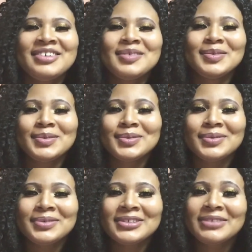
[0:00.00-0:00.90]

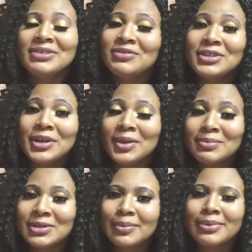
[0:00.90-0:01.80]
So give this video a
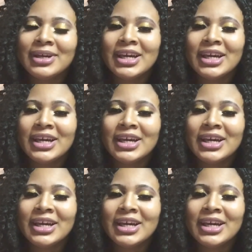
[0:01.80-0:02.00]
thumbs up.